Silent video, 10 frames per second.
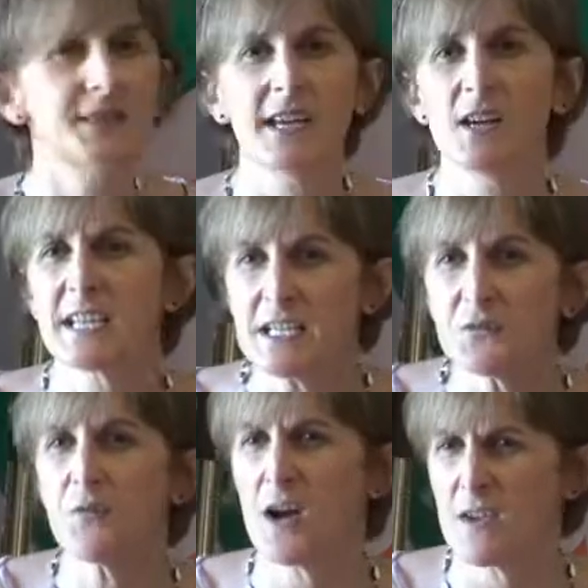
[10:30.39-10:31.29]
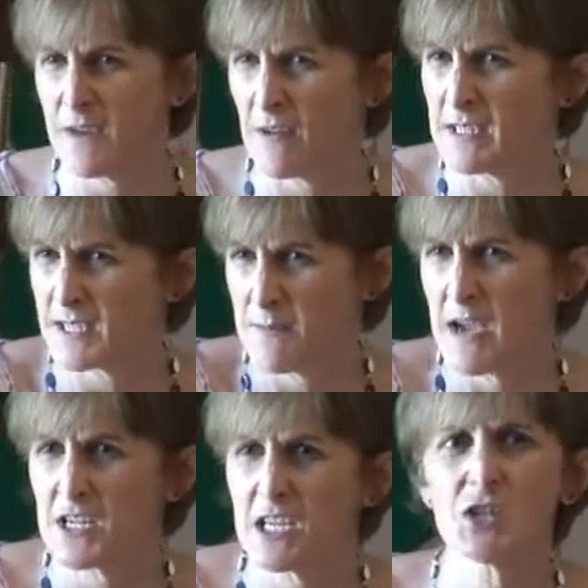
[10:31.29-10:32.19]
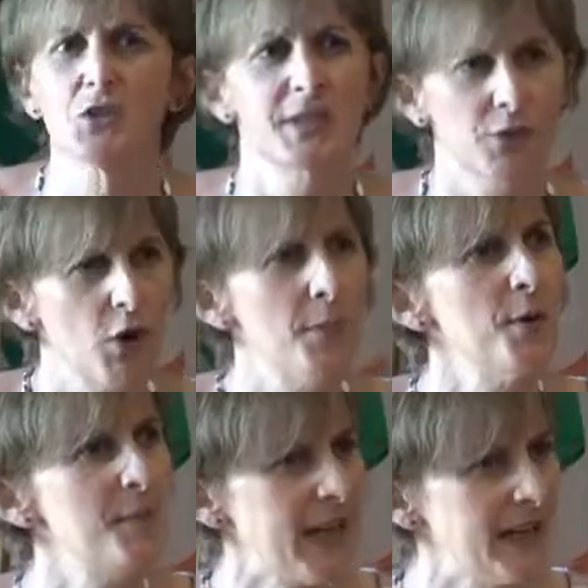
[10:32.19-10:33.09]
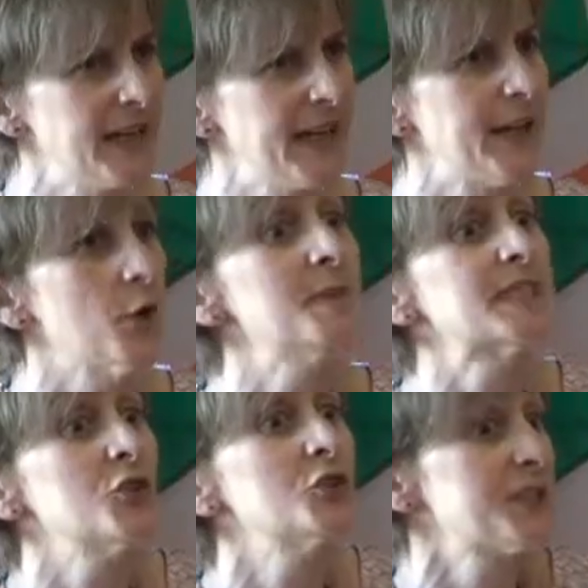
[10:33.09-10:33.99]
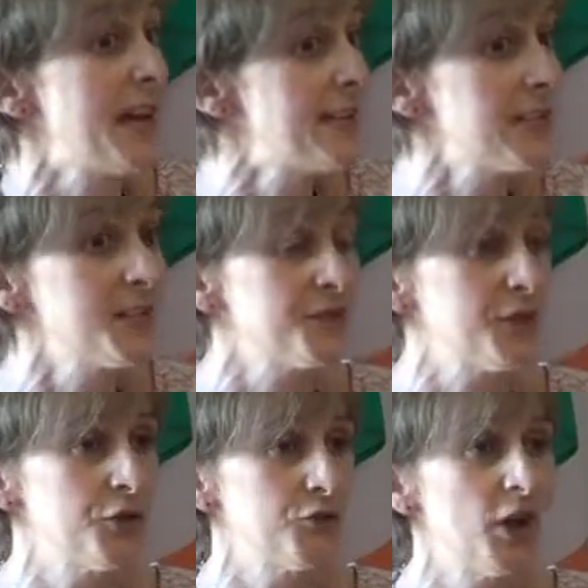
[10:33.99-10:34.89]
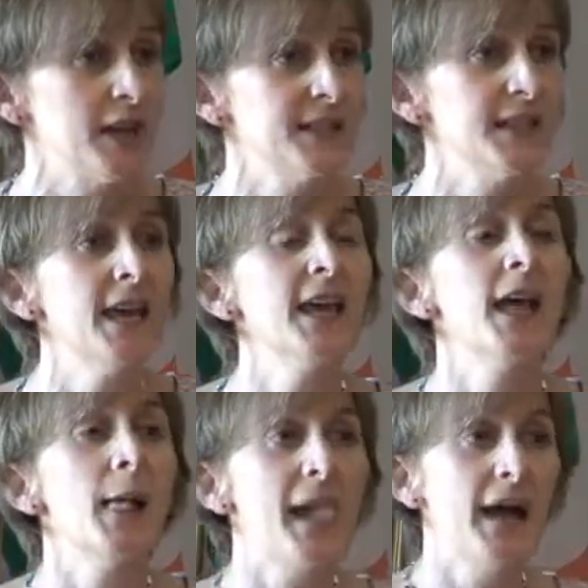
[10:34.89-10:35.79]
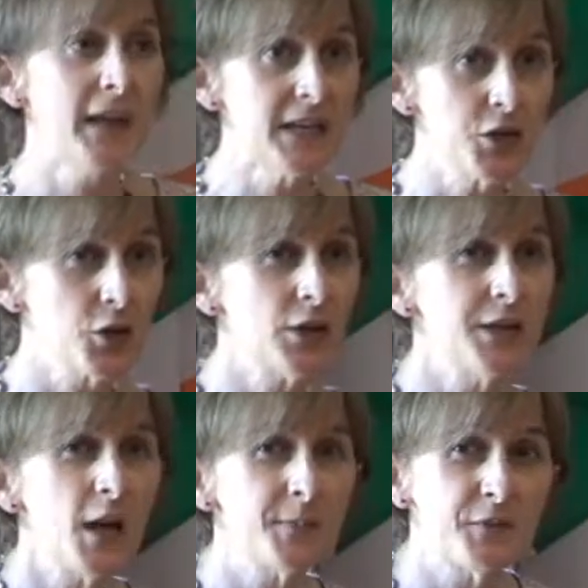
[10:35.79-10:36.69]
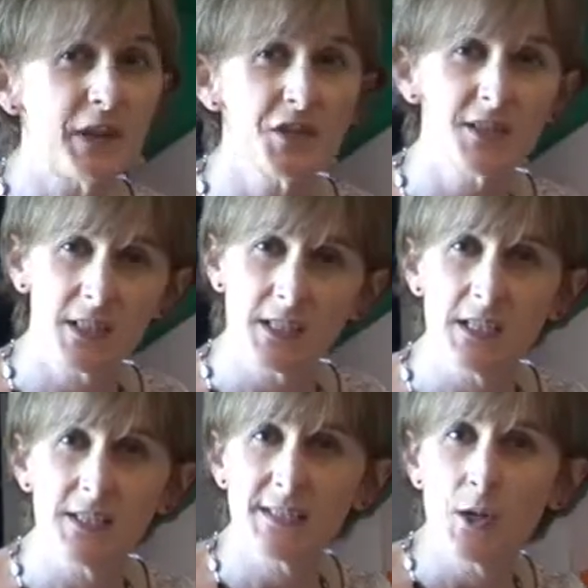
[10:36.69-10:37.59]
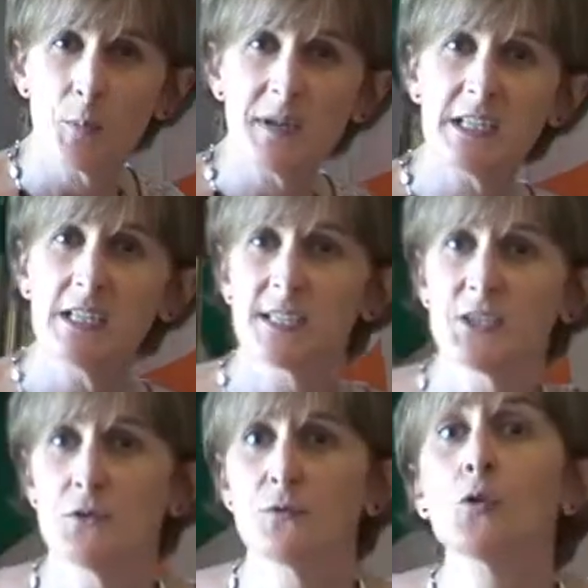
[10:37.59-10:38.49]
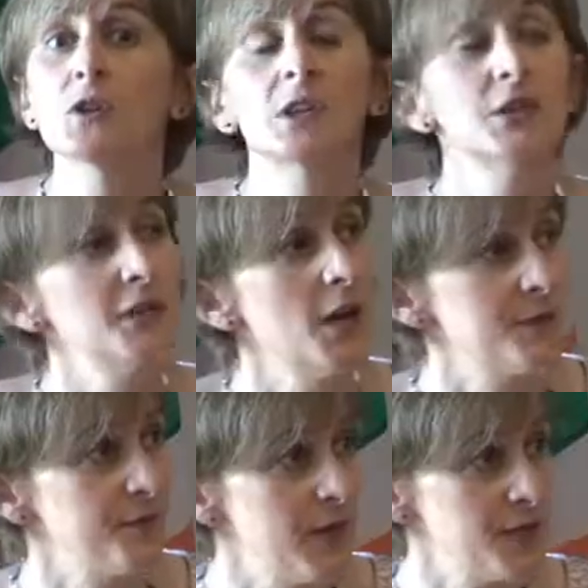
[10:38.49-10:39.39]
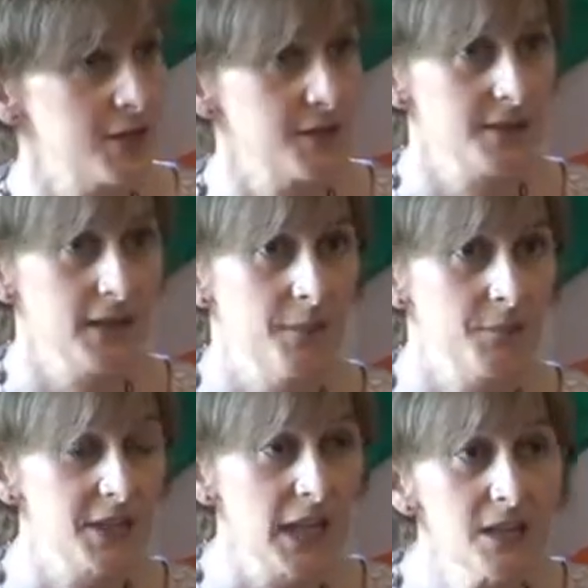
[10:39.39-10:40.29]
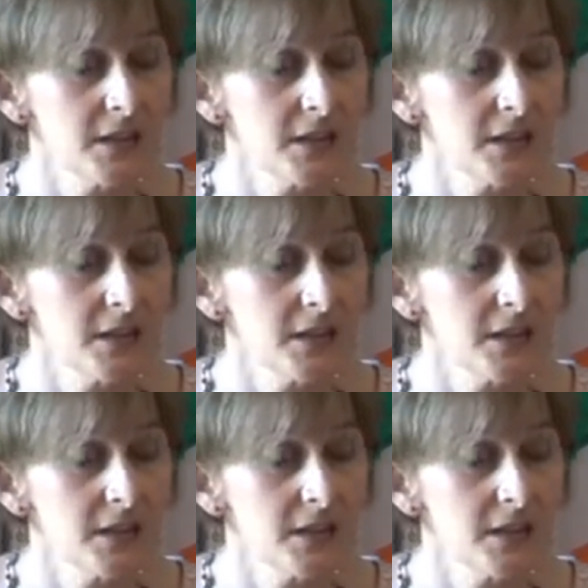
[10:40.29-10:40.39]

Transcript: They identify various thematic issues that crop up again and again, or misunderstandings of certain rights, and they issue concluding observations, and indeed the CRPD has issued 4 concluding observations to date, I